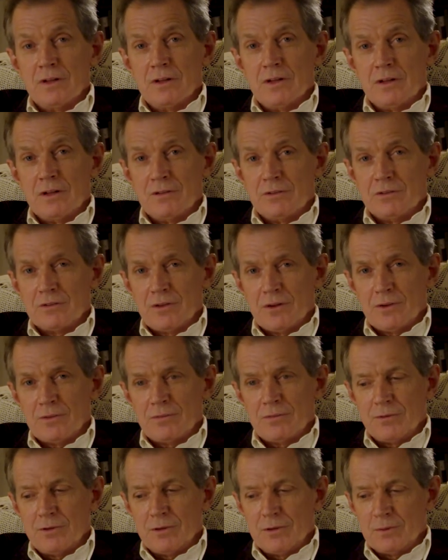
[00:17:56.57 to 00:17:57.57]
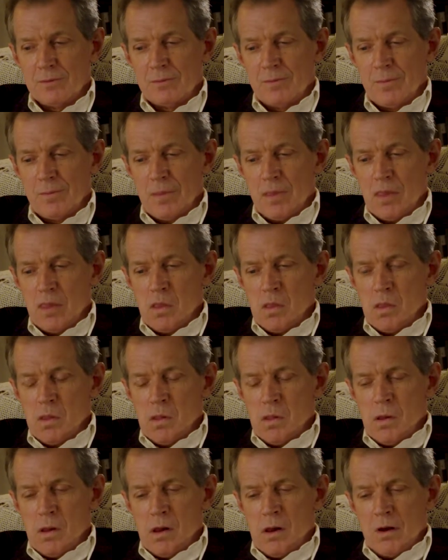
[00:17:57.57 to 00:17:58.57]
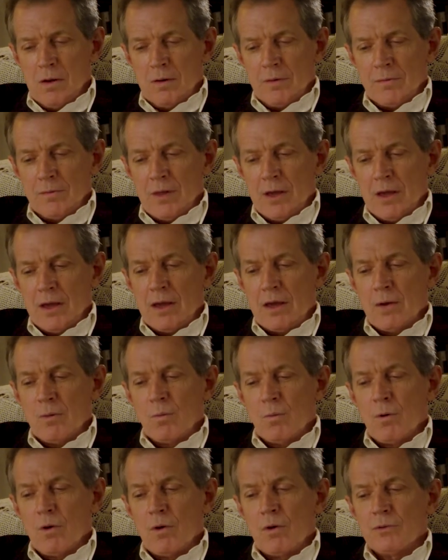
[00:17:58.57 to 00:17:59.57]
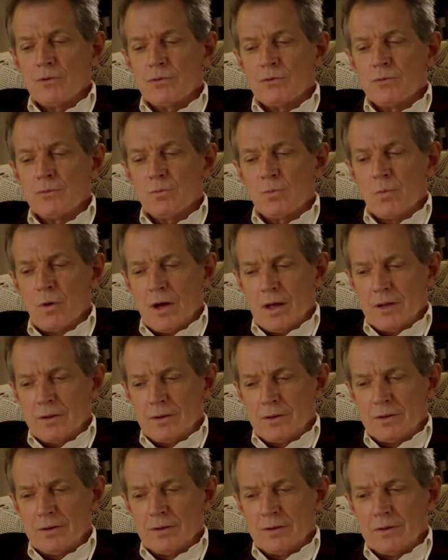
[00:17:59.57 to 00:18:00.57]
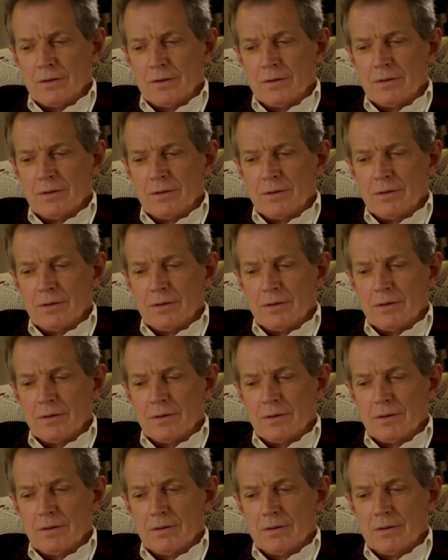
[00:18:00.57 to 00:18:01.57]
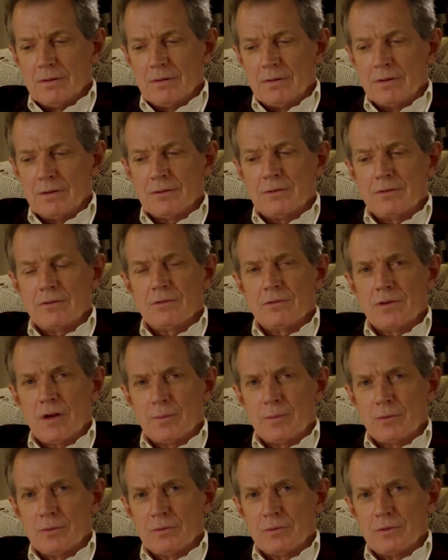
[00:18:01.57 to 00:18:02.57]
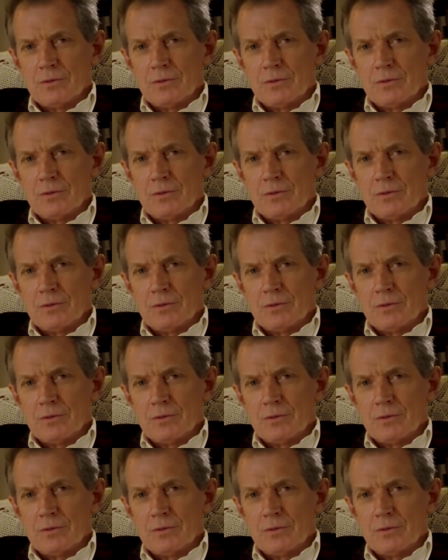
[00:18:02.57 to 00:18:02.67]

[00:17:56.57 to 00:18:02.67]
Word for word: in so few. There was one that troubled.